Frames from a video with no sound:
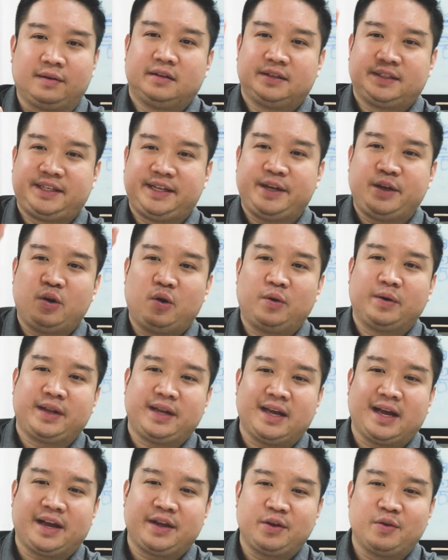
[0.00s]

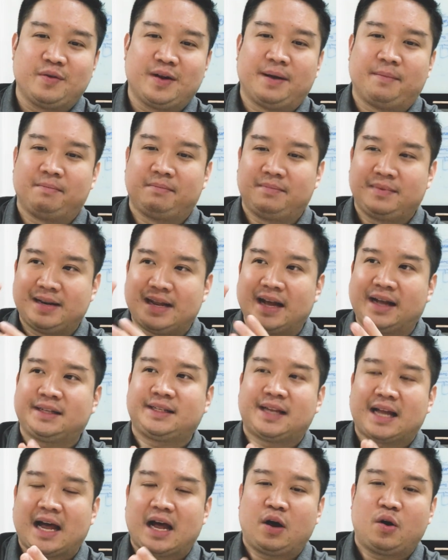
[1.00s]
CODIUM.
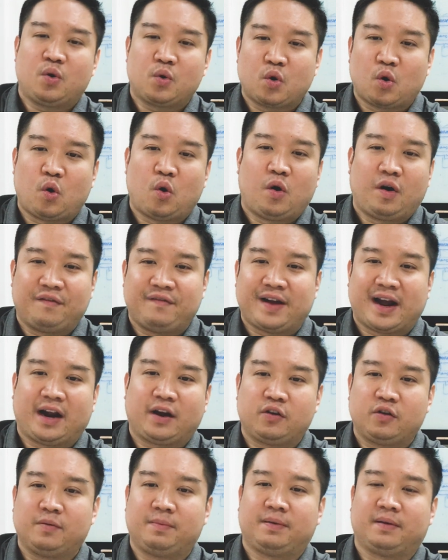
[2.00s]
That's our core
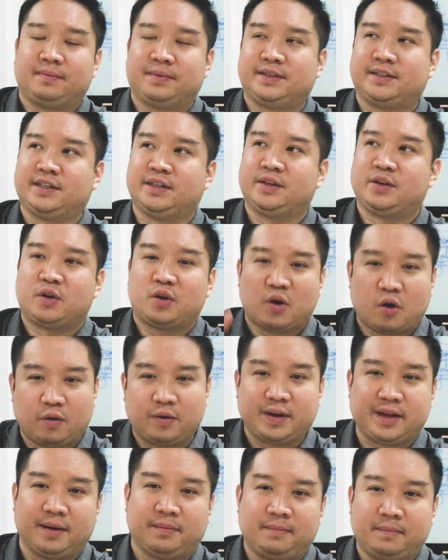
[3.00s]
value proposition,
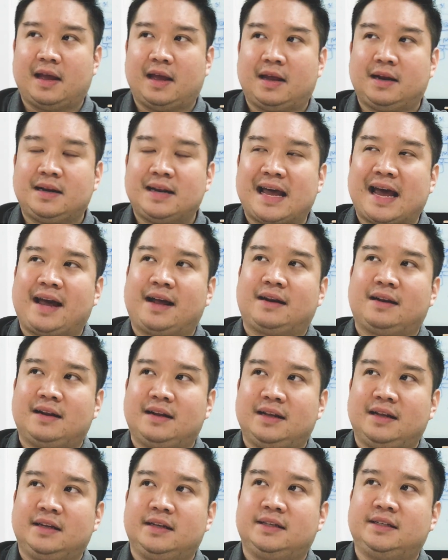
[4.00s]
Codium. And that
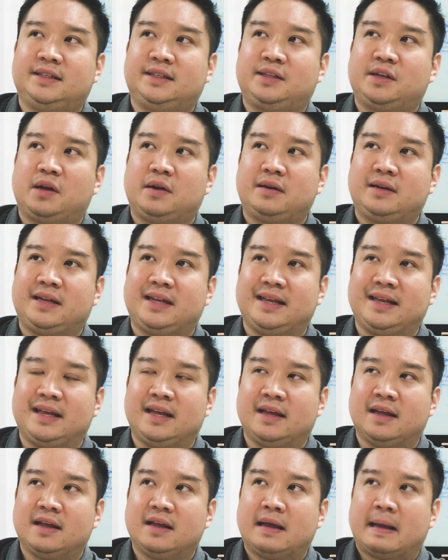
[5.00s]
is
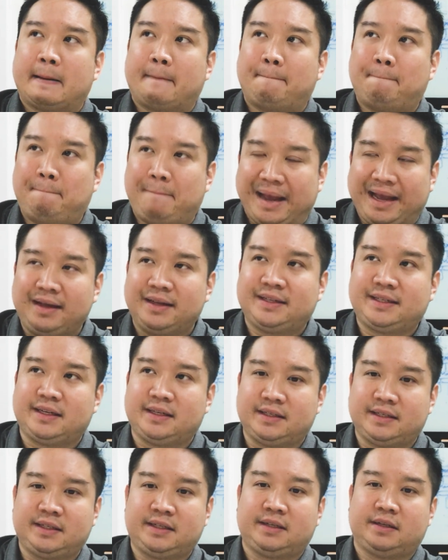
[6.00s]
the
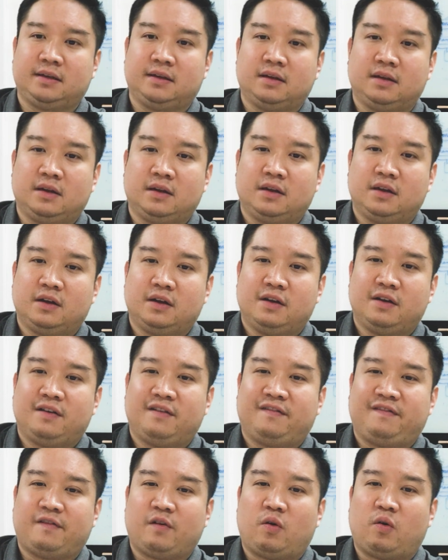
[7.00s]
basis
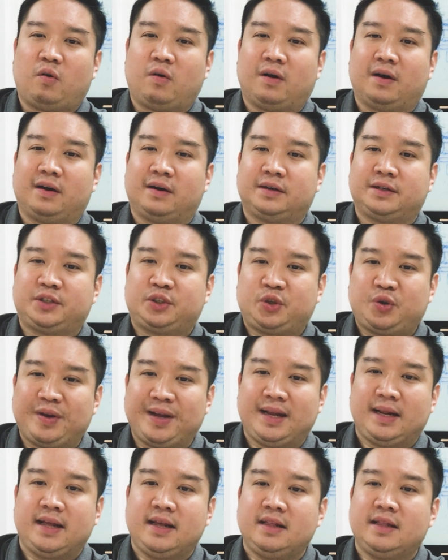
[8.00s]
for
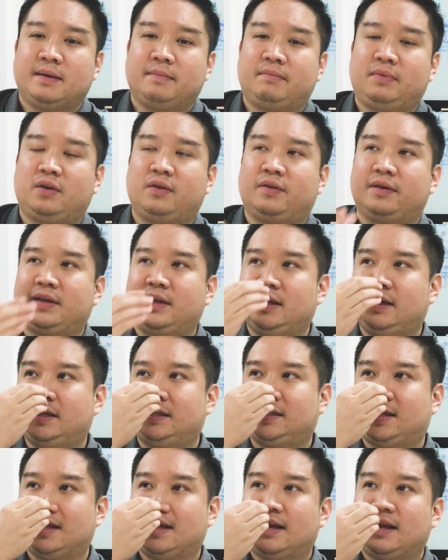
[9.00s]
treating
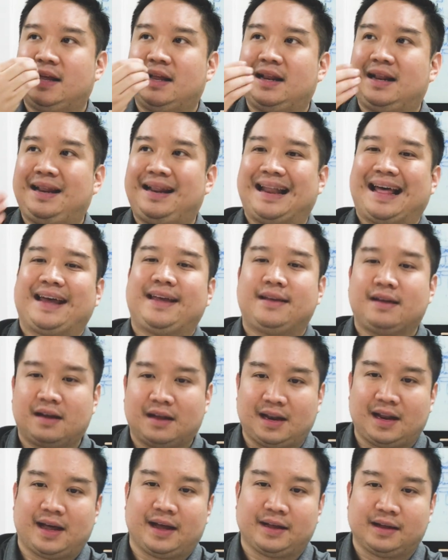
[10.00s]
employees like
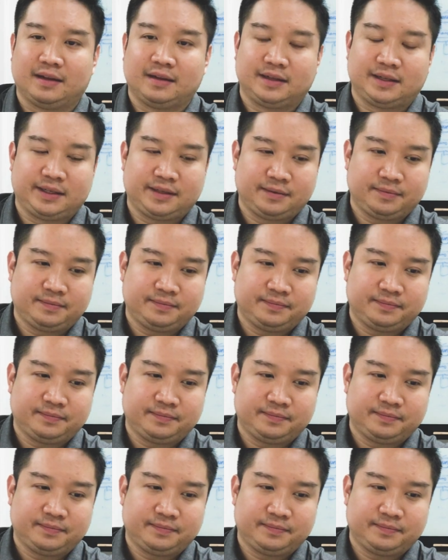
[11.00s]
clients.